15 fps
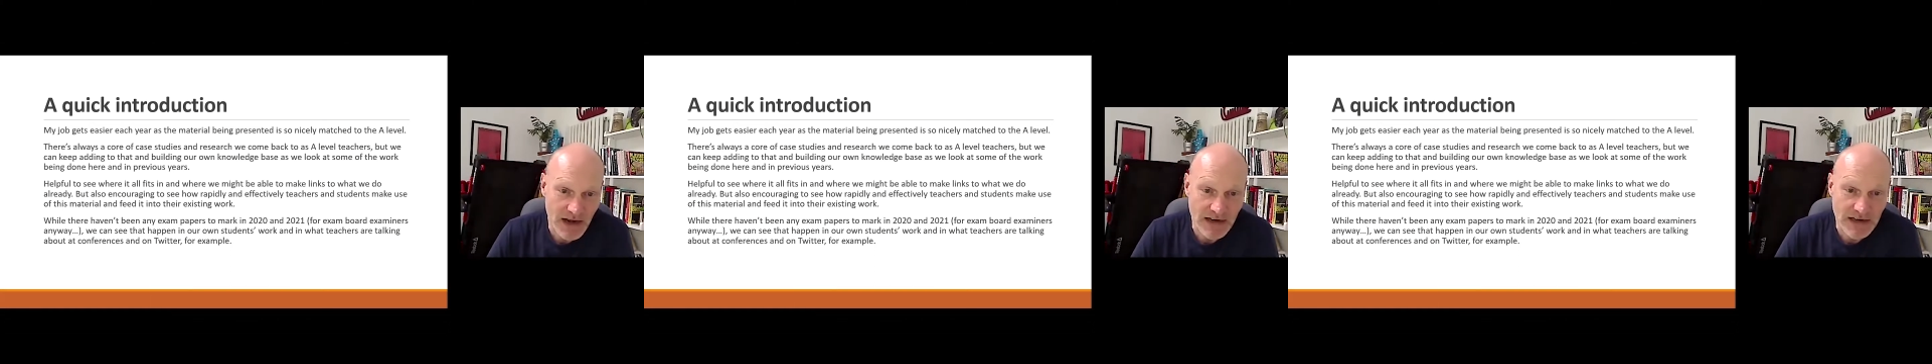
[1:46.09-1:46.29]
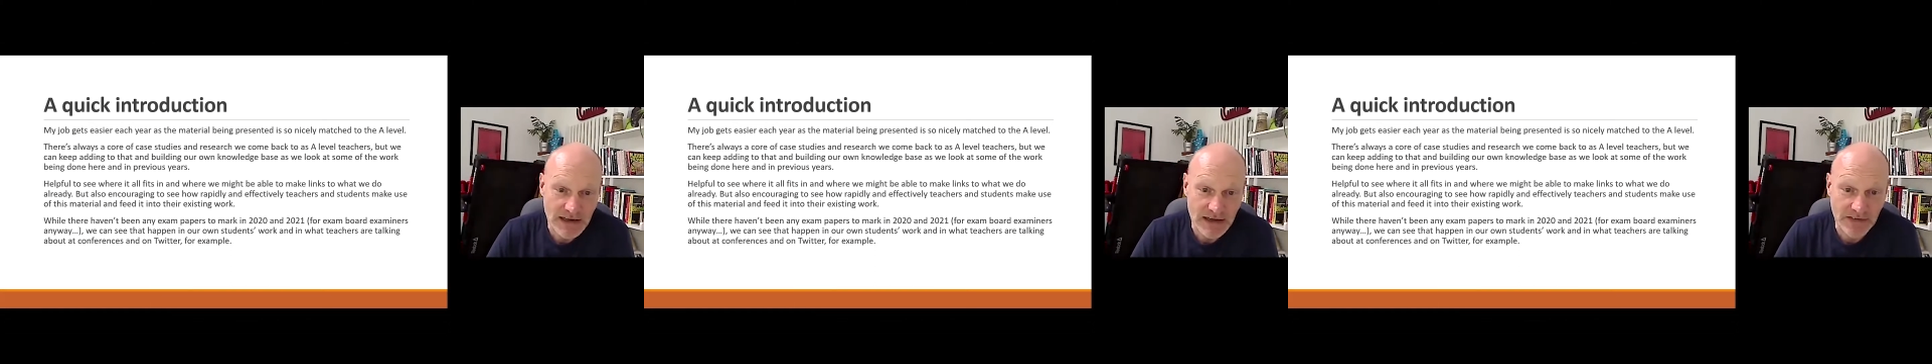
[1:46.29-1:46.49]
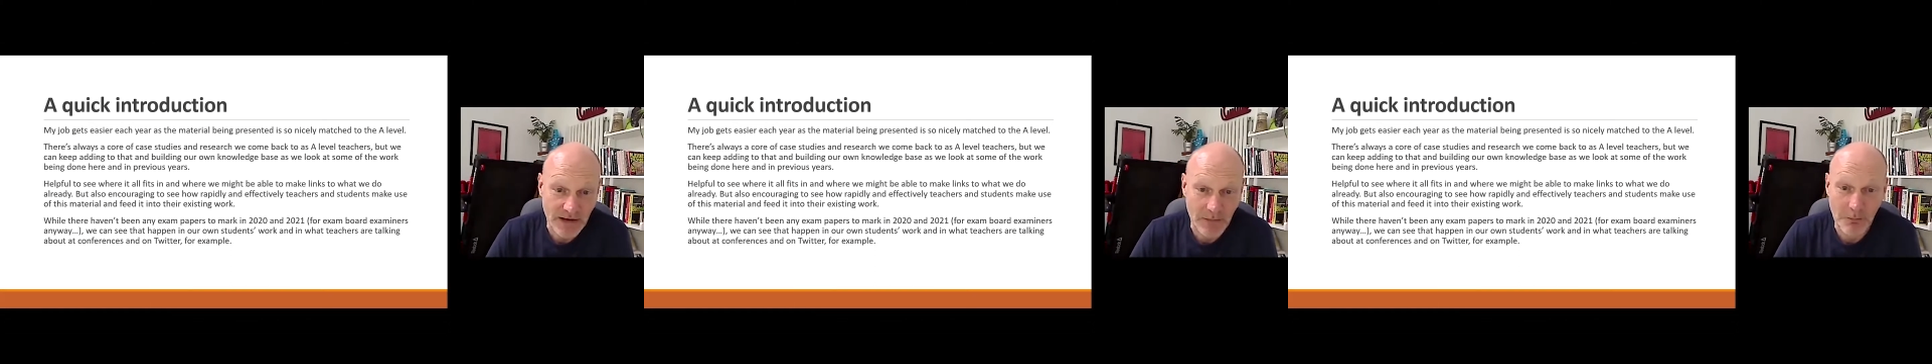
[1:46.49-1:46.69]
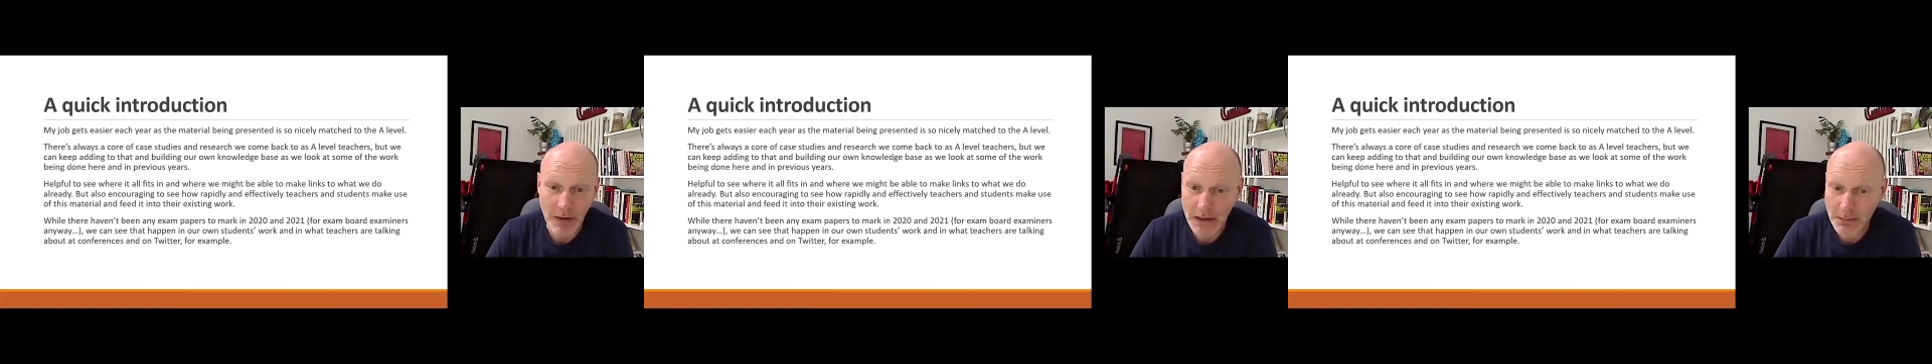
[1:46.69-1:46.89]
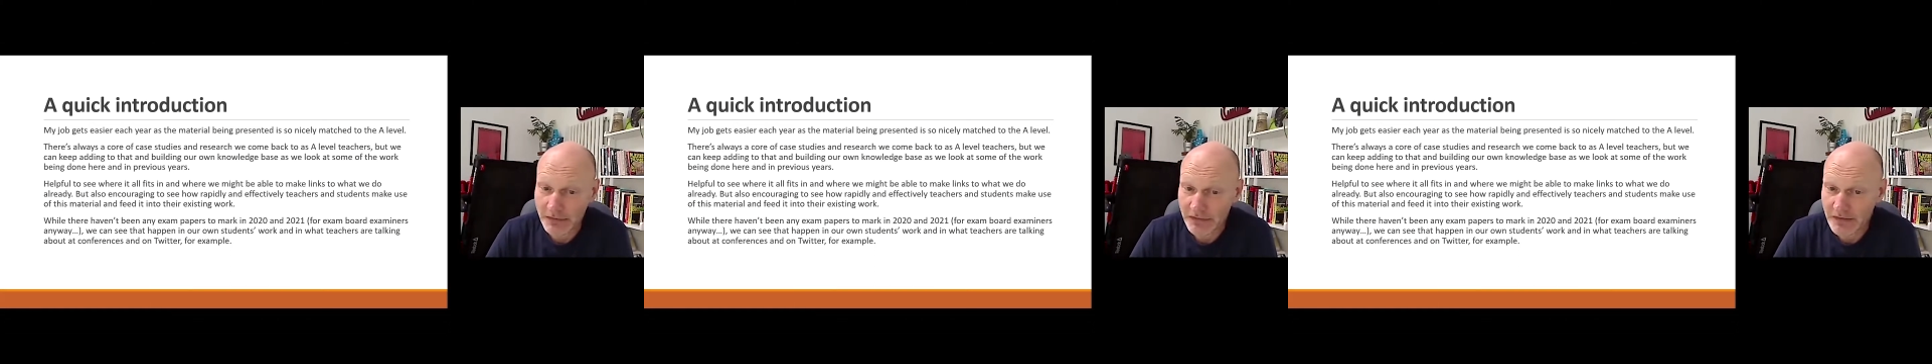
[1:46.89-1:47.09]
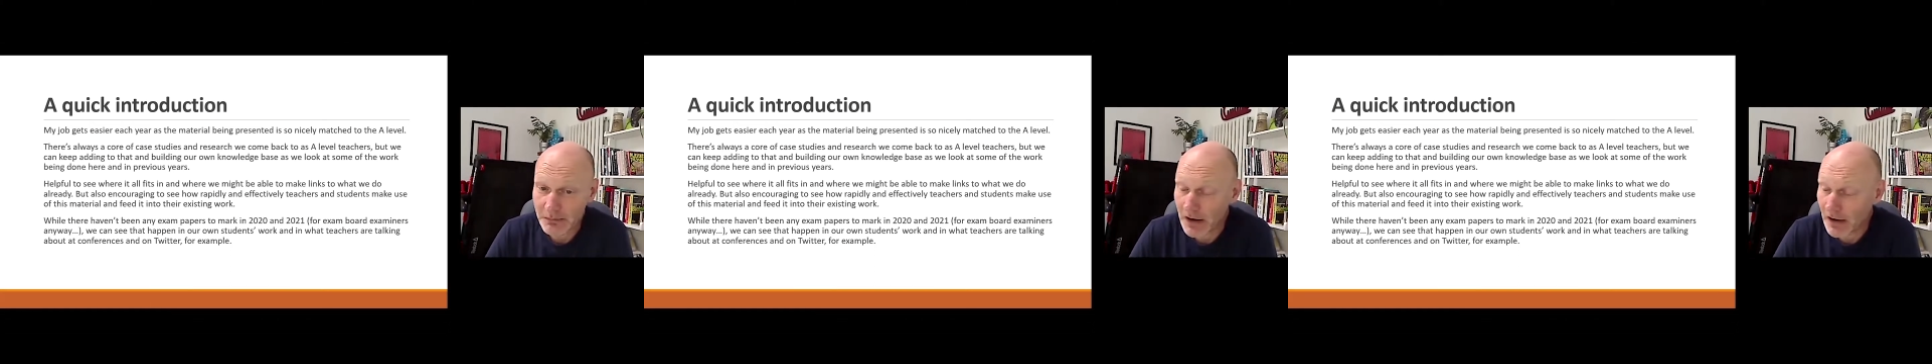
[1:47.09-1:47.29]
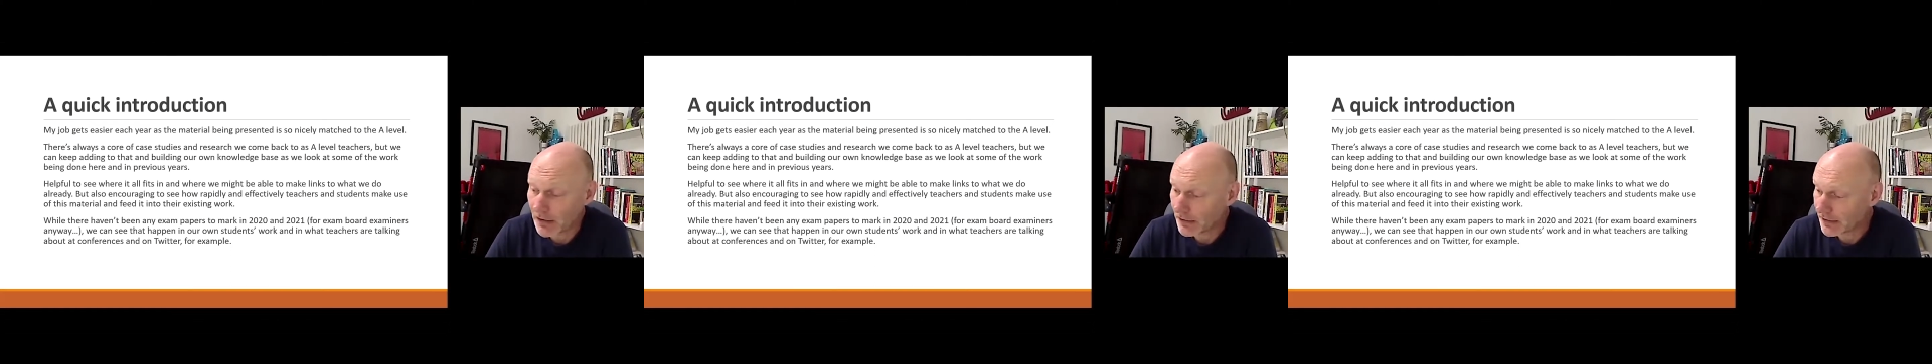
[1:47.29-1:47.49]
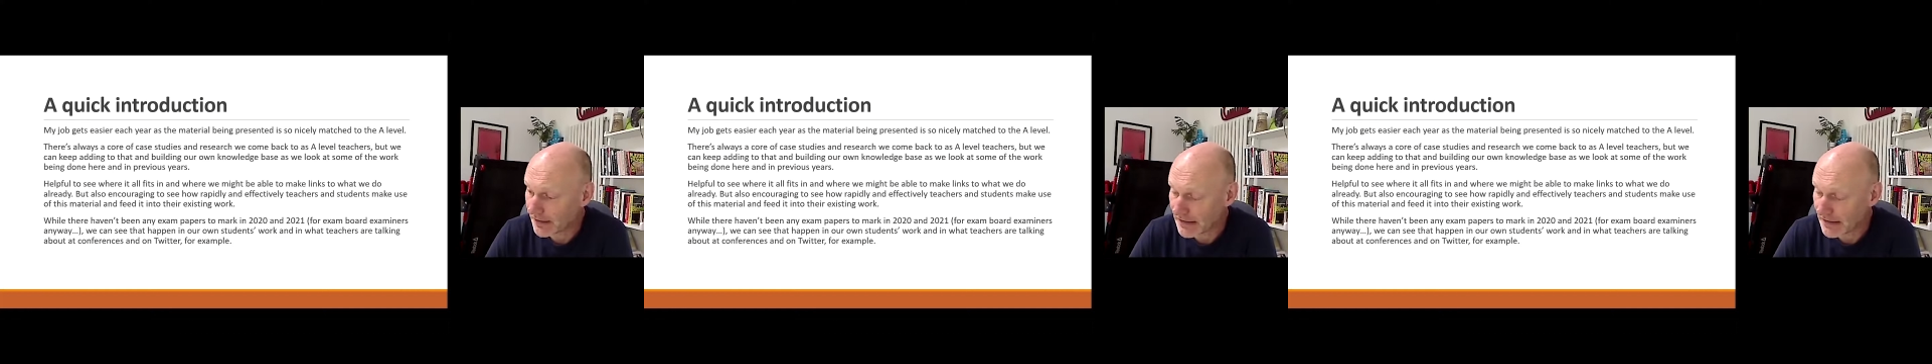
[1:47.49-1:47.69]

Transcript: any exam papers to mark